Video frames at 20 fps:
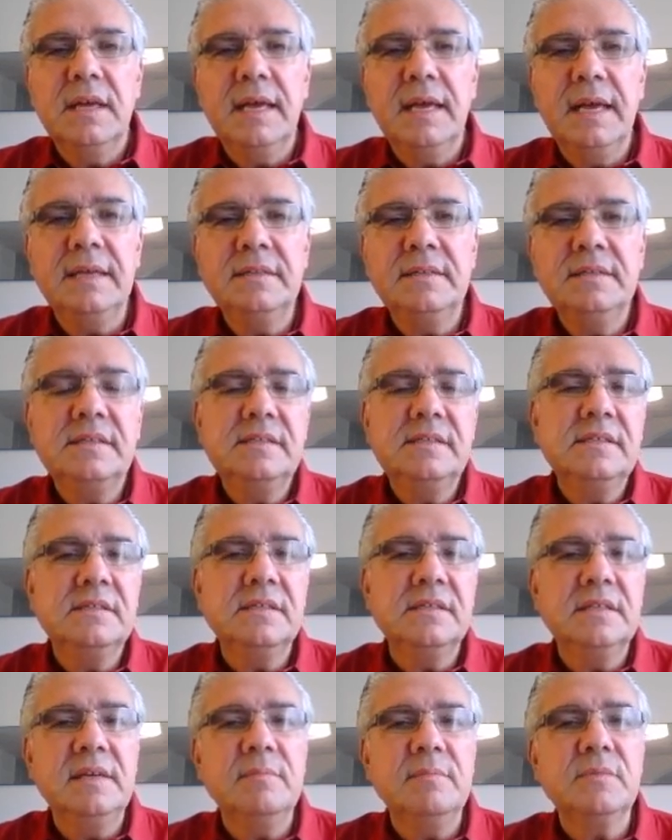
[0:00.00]
And this is
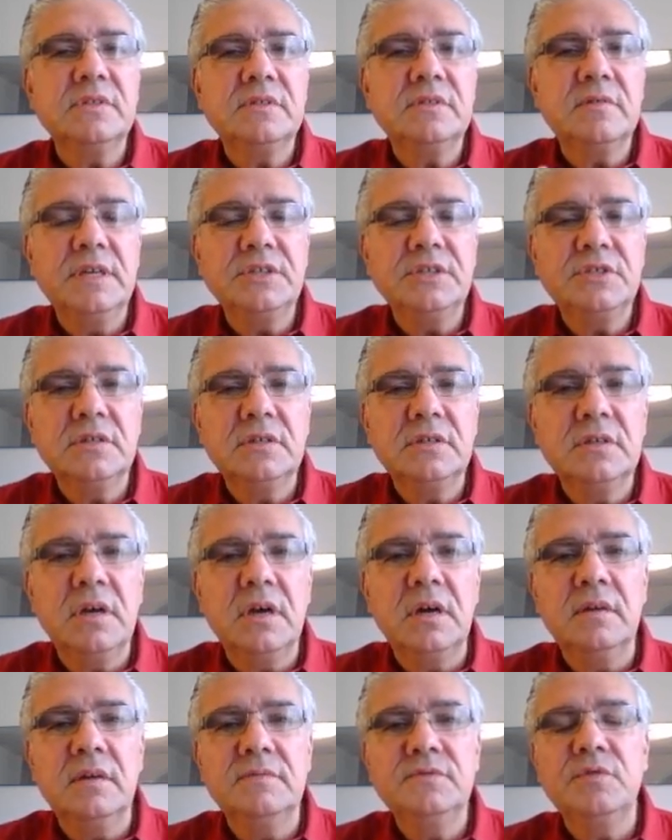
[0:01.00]
a demonstration
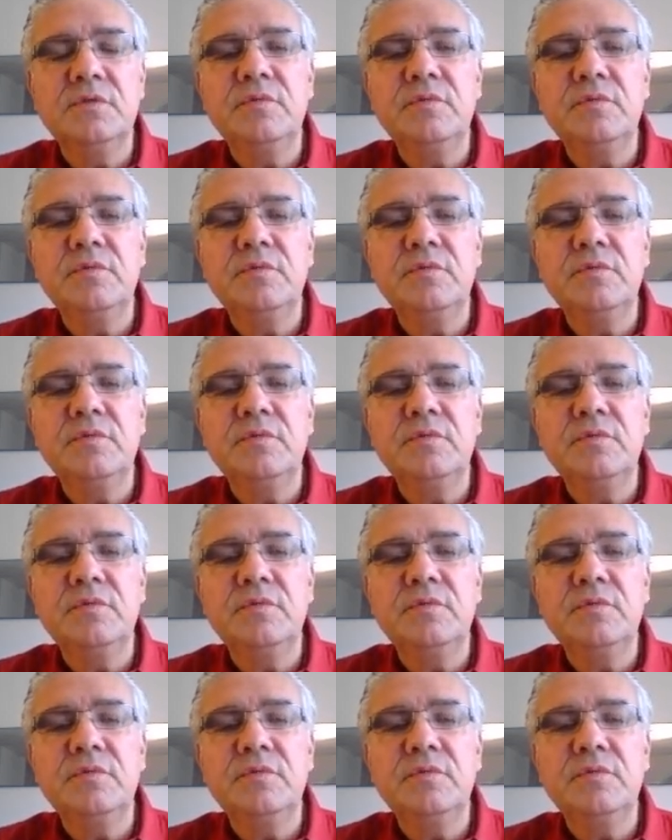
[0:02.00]
of the